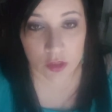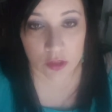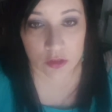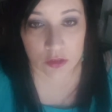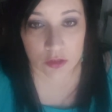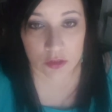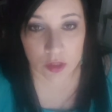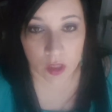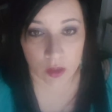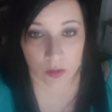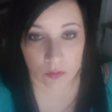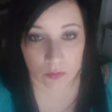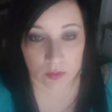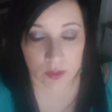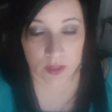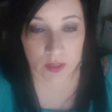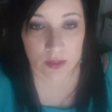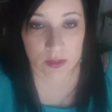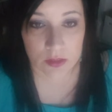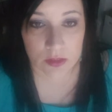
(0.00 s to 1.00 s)
So
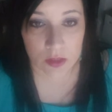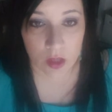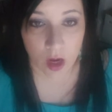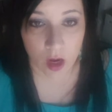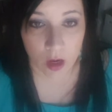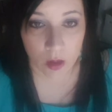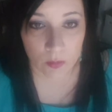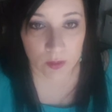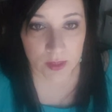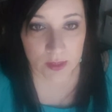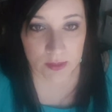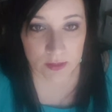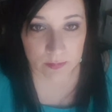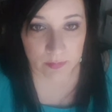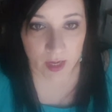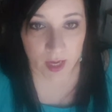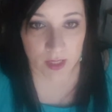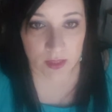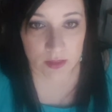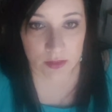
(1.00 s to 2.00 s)
it's always
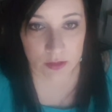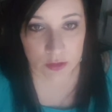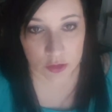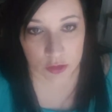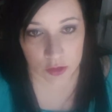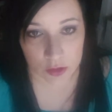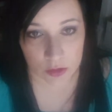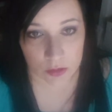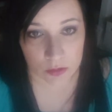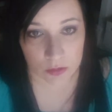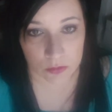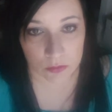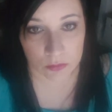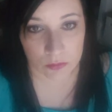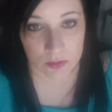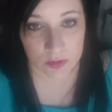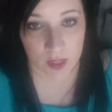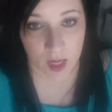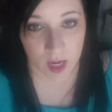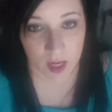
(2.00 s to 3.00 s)
best to
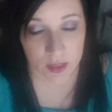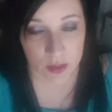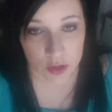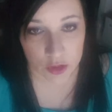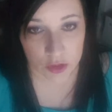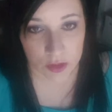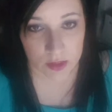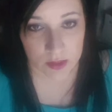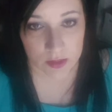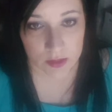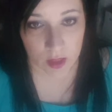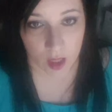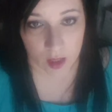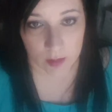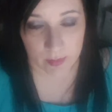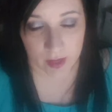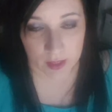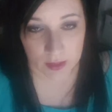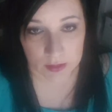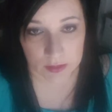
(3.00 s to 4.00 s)
not just
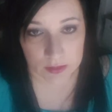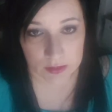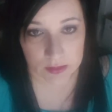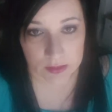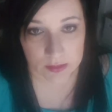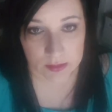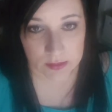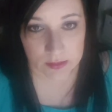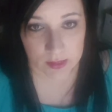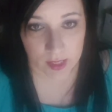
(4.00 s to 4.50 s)
automatically